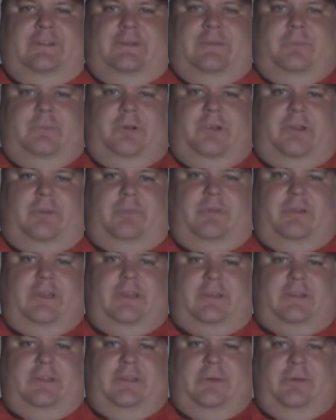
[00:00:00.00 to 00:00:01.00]
bring
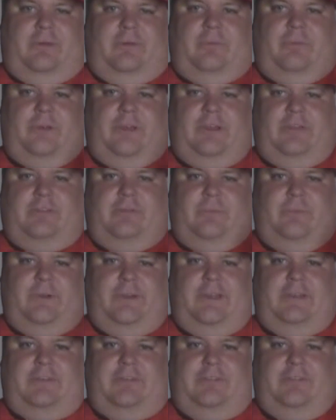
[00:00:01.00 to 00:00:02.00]
back the old reds and
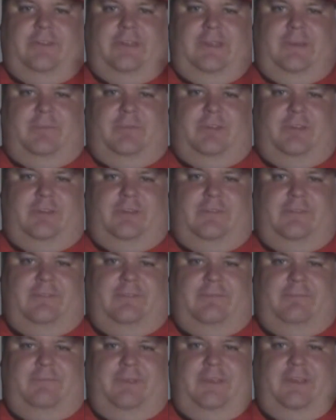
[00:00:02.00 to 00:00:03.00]
whites, Flames.
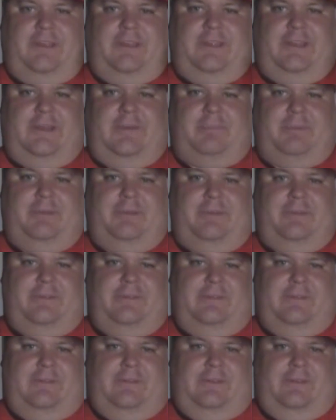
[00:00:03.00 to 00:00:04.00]
Make it happen.
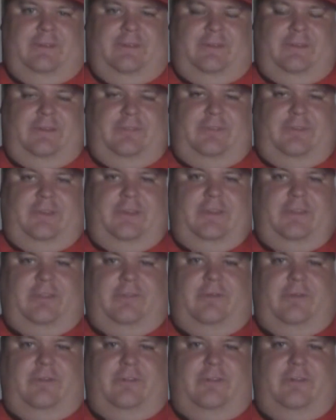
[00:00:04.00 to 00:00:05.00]
And if you need a
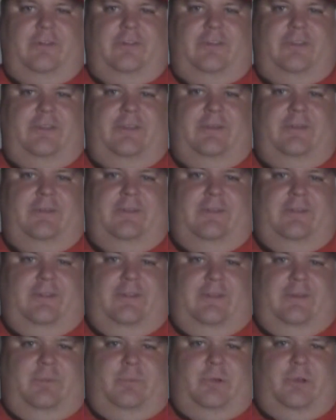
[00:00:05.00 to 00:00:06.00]
third jersey,
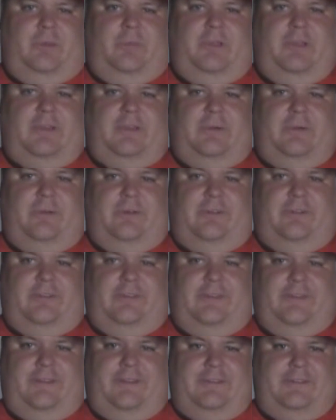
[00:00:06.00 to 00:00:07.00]
bring back the horse
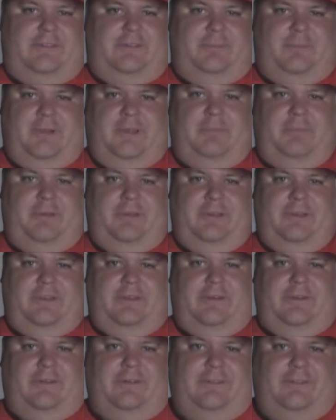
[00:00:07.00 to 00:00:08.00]
head. That's my opinion
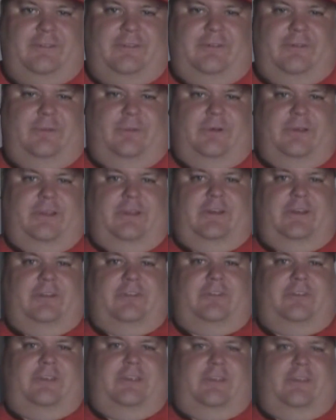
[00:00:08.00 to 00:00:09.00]
there. So what do you
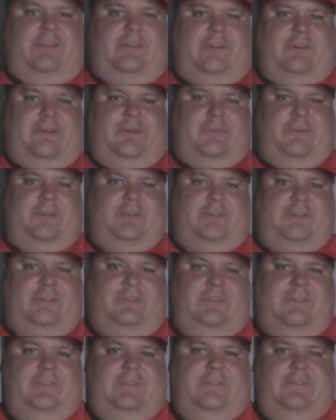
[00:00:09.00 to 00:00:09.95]
guys think in the comments?